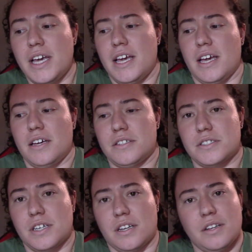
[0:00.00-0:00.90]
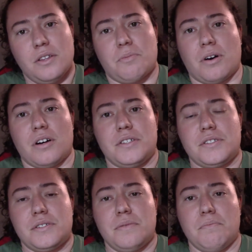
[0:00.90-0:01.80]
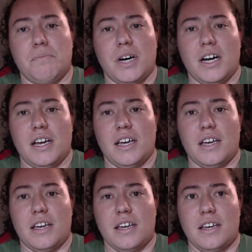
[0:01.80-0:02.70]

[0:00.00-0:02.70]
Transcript: and another part by